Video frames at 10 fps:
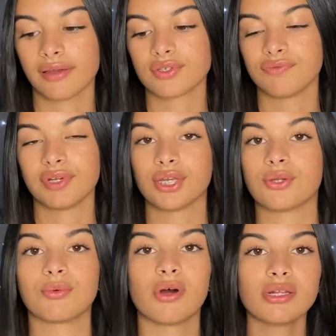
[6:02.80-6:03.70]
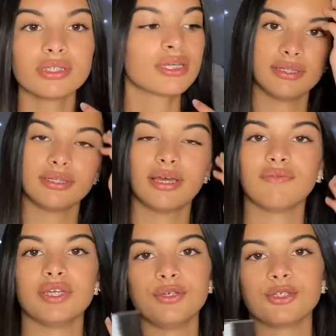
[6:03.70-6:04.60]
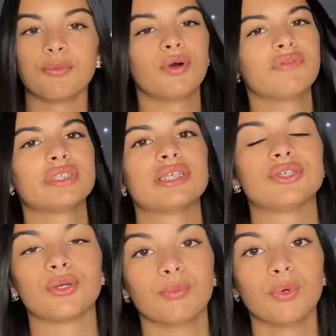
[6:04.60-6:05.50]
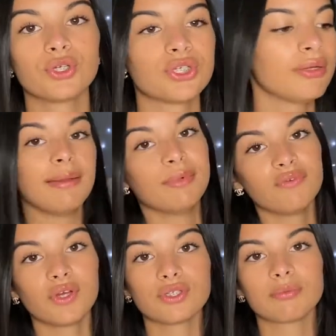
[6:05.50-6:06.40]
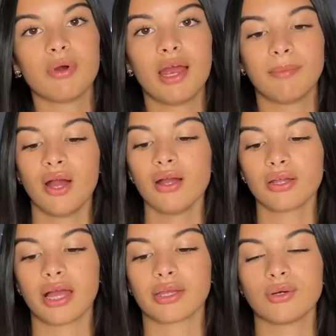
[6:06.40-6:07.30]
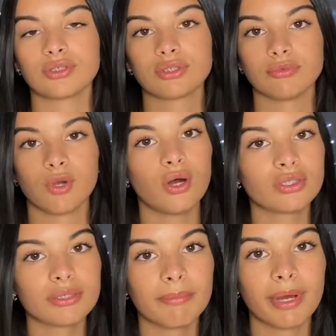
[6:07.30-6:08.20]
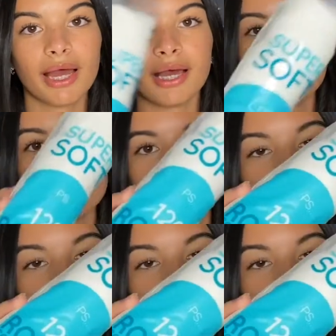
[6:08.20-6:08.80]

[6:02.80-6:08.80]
some really good ones. They're reusable, obviously, so you can wash them. Moving on to Primark, I got some cotton pads.